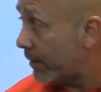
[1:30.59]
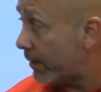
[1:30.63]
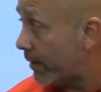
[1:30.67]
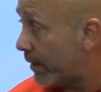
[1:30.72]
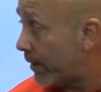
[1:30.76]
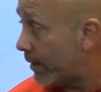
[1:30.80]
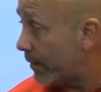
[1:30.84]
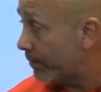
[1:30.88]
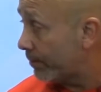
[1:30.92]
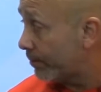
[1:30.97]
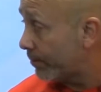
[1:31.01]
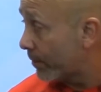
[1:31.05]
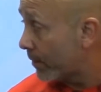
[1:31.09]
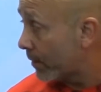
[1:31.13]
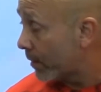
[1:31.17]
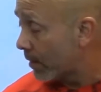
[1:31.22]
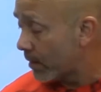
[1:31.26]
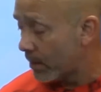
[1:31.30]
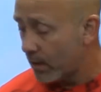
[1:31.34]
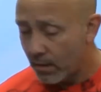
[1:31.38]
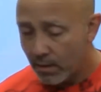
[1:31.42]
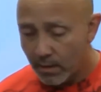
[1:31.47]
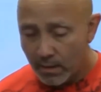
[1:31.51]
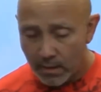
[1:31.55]
there.
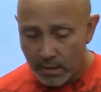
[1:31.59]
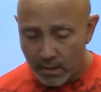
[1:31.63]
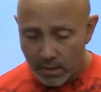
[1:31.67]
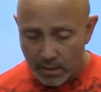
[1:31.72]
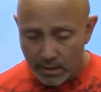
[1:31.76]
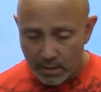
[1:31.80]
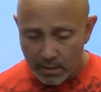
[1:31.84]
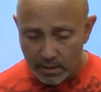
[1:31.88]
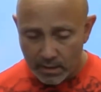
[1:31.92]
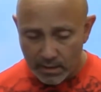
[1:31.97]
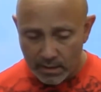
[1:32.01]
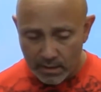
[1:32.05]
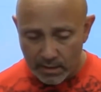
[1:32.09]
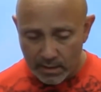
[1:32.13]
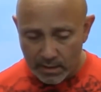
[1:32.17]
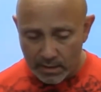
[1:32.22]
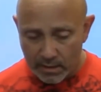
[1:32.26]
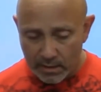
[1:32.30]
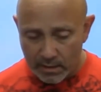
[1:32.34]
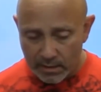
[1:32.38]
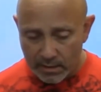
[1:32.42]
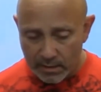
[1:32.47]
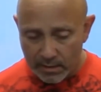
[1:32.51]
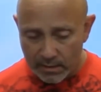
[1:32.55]

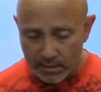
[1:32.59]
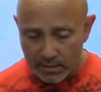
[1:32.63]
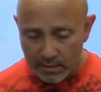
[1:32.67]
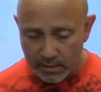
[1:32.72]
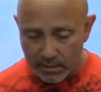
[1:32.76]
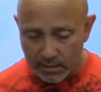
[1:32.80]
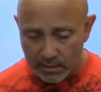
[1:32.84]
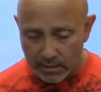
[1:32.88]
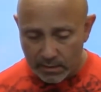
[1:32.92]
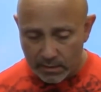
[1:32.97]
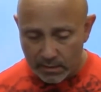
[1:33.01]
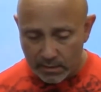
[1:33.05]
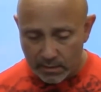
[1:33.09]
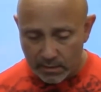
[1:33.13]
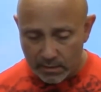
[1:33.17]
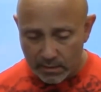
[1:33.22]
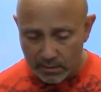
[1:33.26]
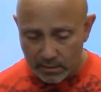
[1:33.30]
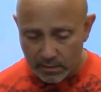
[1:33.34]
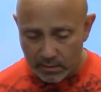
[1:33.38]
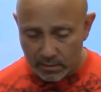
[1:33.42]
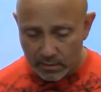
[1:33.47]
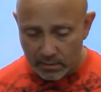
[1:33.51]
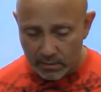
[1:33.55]
And let's
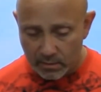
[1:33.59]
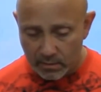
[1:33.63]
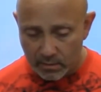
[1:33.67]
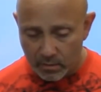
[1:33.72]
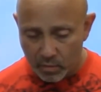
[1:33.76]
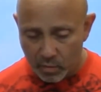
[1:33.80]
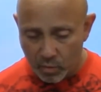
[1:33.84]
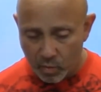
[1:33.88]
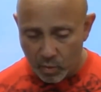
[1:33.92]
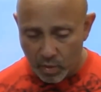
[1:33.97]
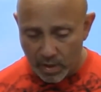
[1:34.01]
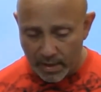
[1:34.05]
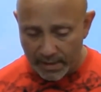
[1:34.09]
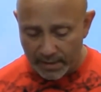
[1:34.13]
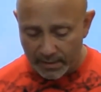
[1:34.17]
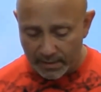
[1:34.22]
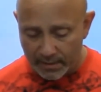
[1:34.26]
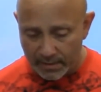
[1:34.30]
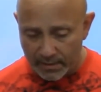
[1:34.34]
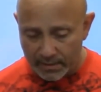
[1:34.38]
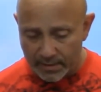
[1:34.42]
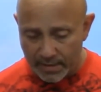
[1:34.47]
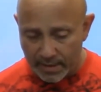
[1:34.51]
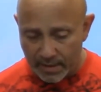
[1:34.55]
wind
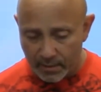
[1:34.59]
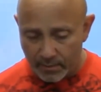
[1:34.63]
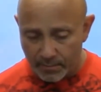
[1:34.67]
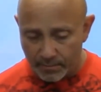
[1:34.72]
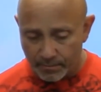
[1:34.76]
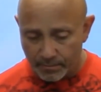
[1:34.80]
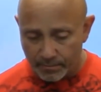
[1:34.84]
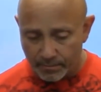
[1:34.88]
this out.